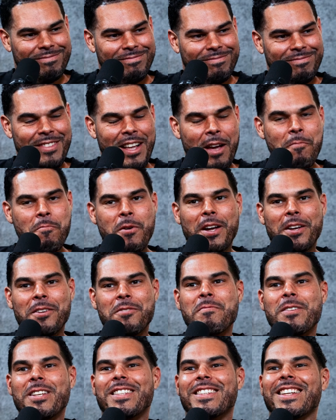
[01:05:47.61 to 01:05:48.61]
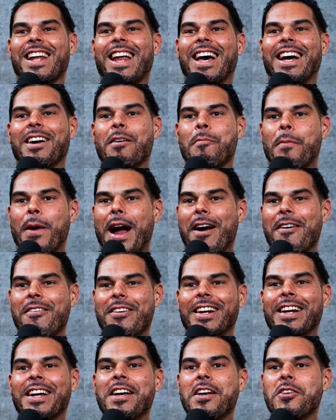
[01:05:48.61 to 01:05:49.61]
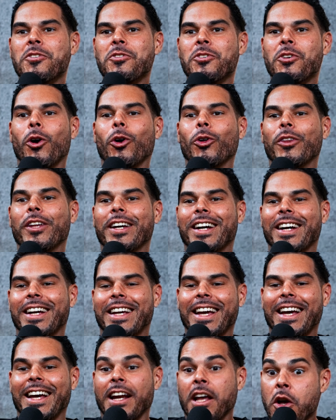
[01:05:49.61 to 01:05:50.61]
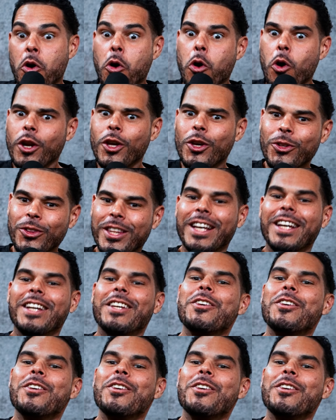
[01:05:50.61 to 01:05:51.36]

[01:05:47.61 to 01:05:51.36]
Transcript: That brings me to like a parent scolding a kid. Who do you think